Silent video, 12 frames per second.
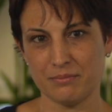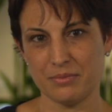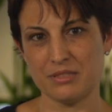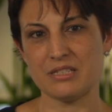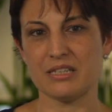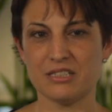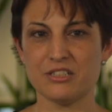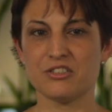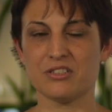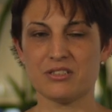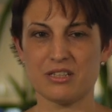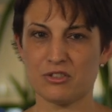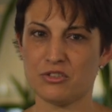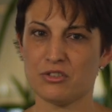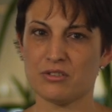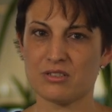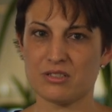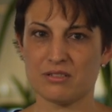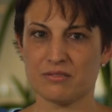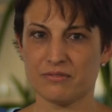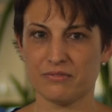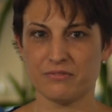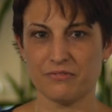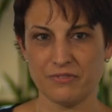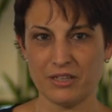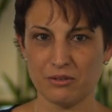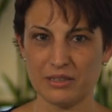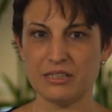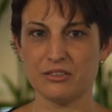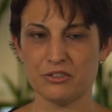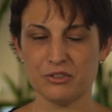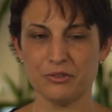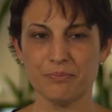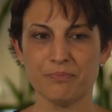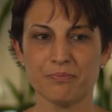percentages that students fell into.